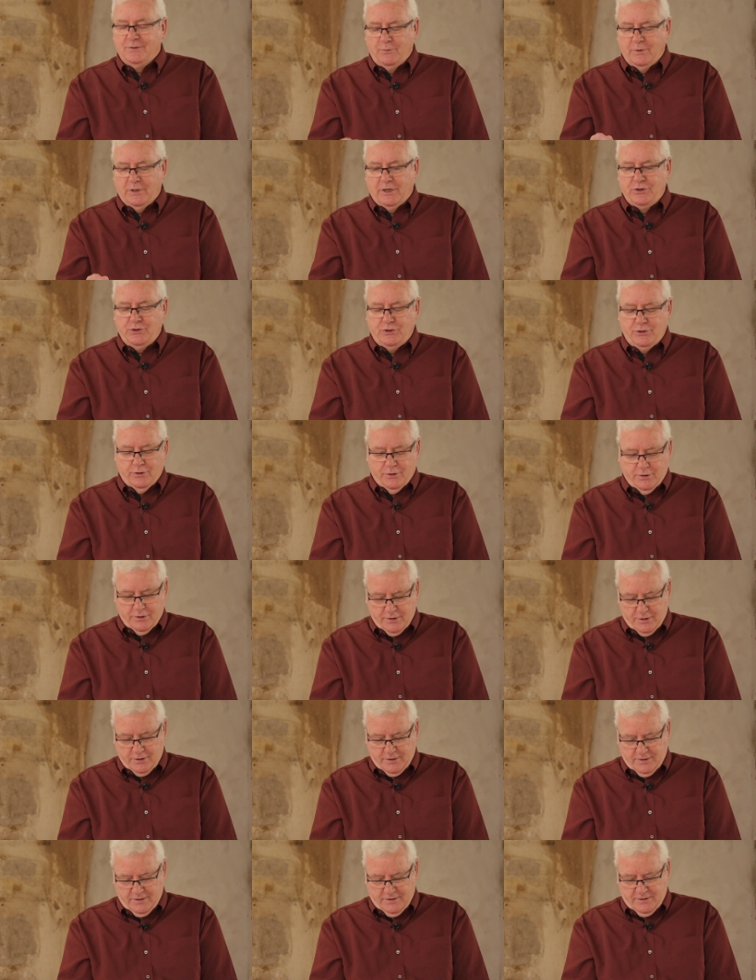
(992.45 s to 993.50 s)
will
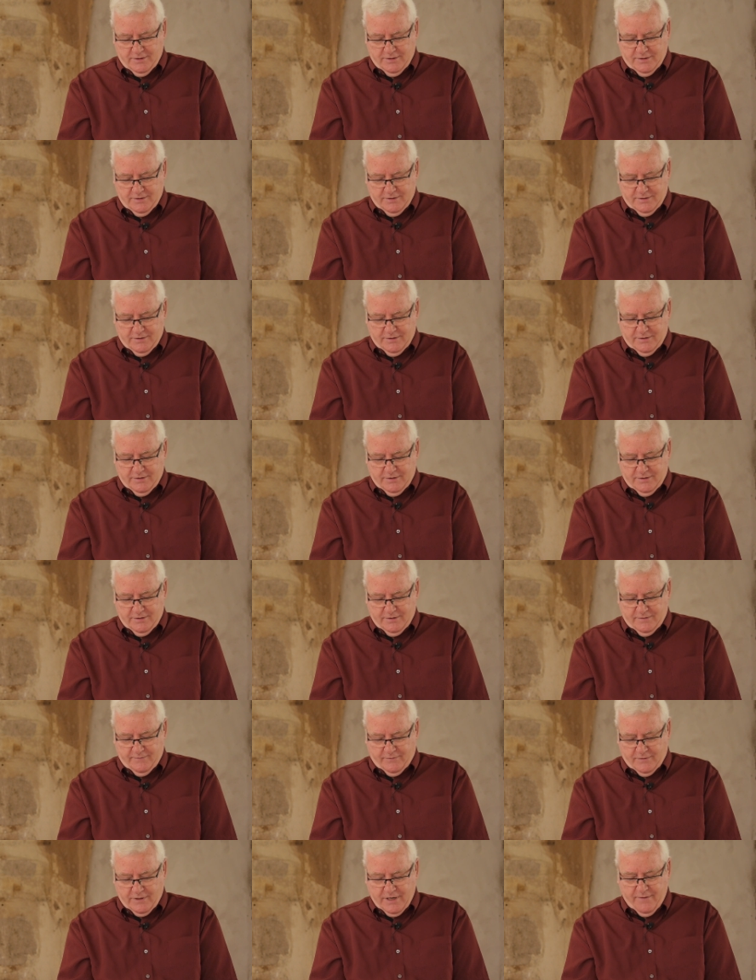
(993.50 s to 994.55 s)
endure
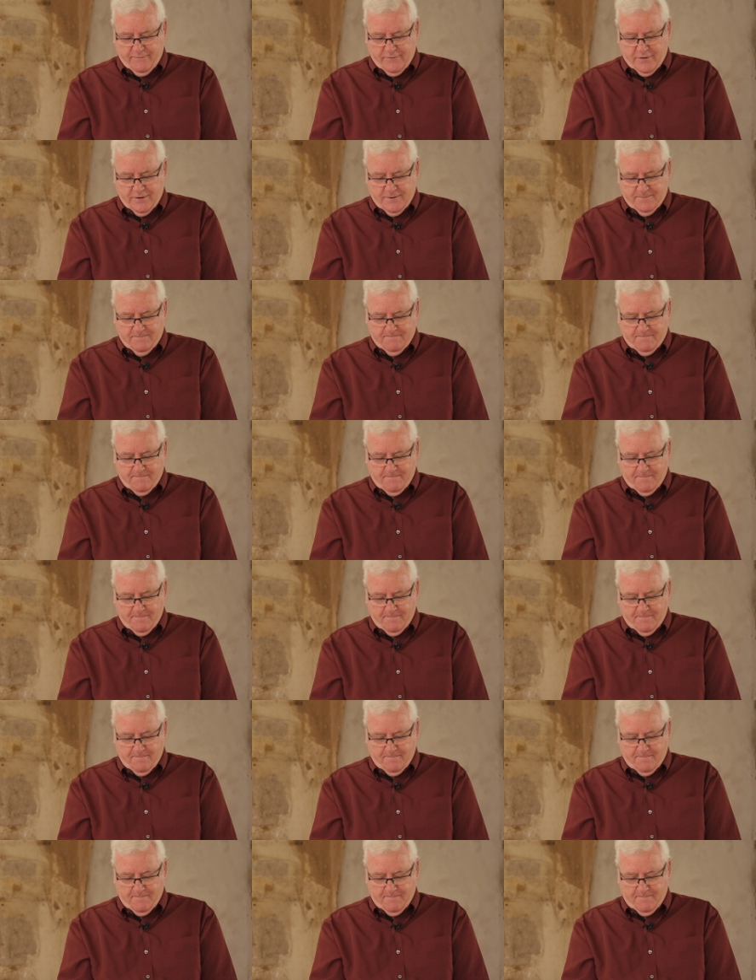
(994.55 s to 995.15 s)
forever.